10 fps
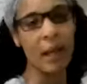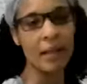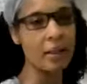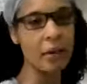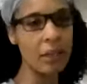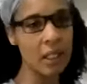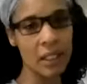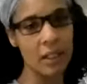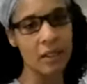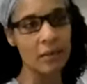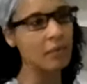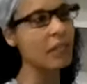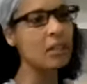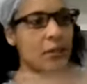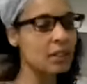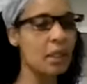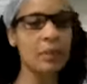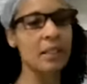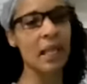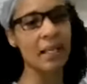by 30 feet or
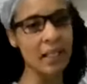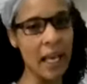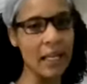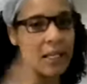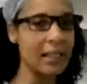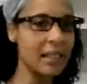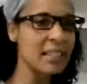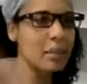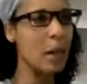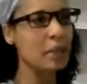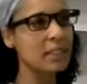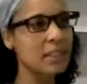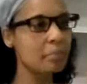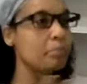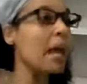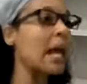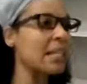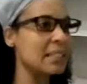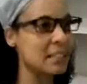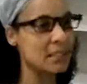something like that. And in this amount of
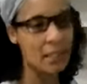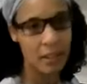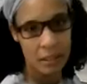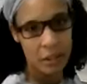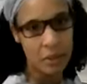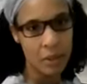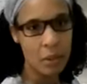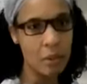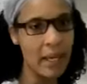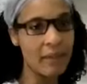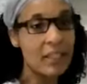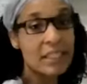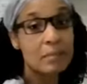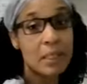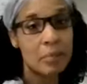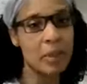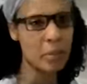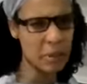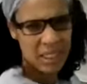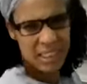space, we have this many
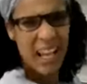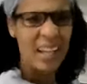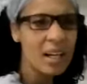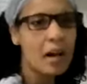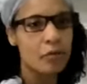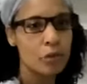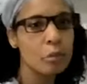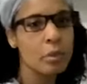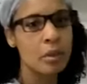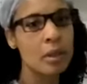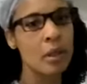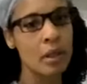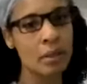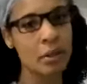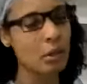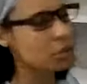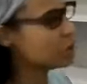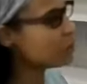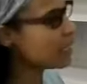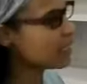people and it's kind of comfortable. Do
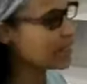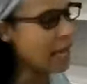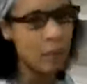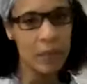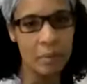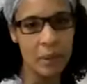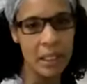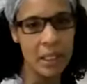you think that would